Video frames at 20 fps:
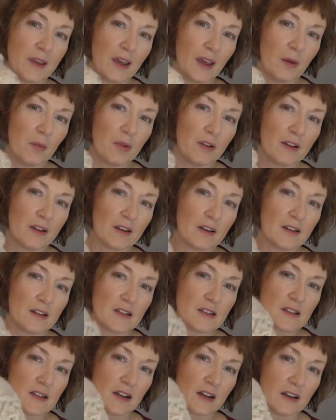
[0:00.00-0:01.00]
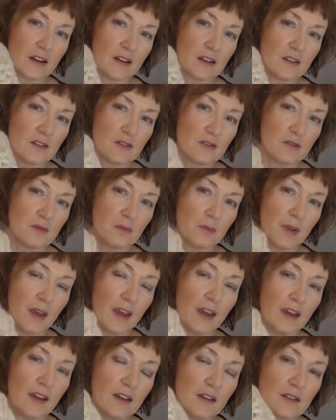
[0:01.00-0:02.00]
cabling design to
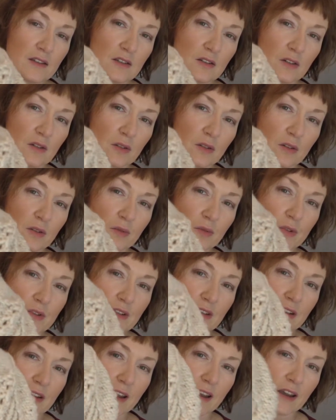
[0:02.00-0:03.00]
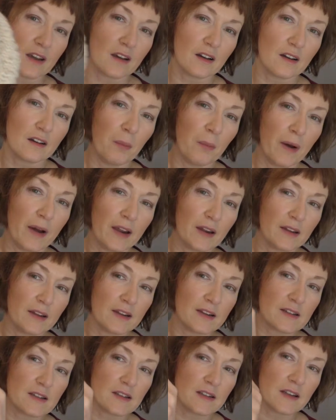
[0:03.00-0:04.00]
make, so it wasn't like
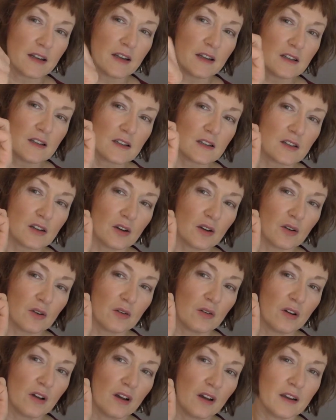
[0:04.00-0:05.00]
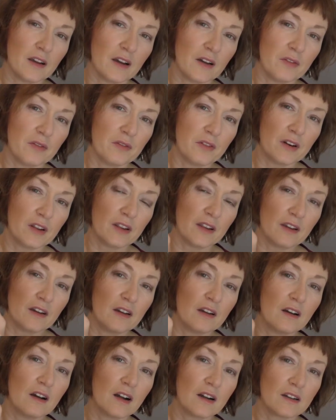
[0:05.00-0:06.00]
mindless knit, so I've really
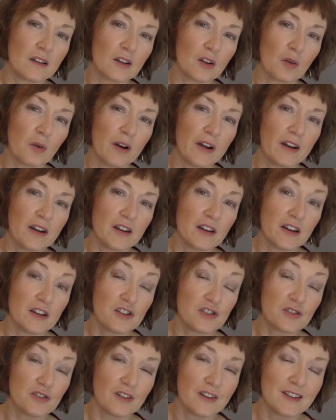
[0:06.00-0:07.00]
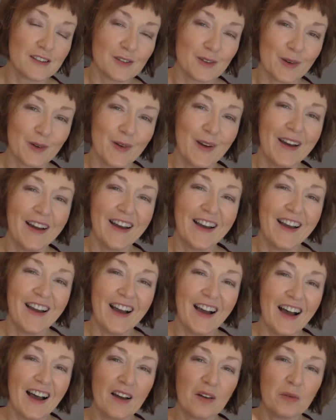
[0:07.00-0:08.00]
gotten quite attached to it, so
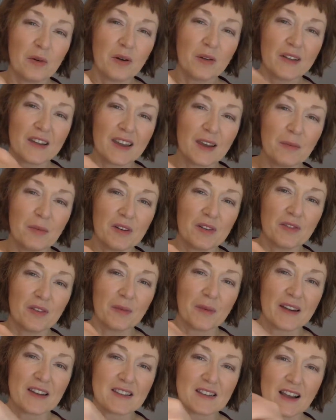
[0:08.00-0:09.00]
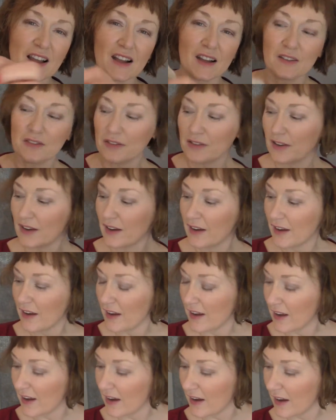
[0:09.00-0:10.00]
I'll probably keep it for myself.
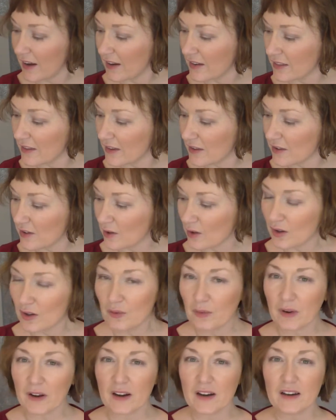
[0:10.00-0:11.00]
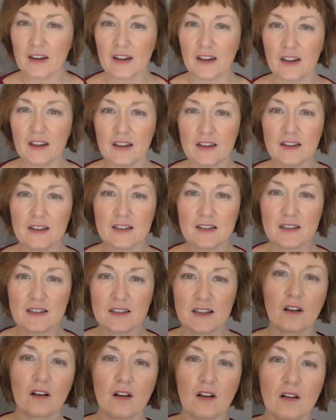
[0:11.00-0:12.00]
And the third one
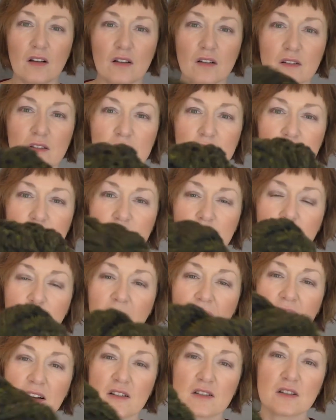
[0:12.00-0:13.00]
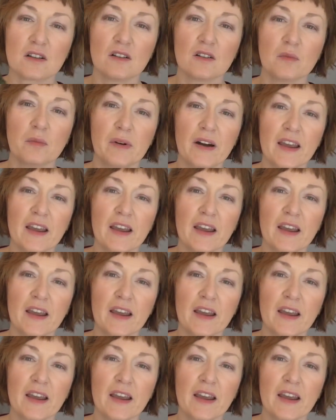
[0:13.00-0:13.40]
is called, the pattern's called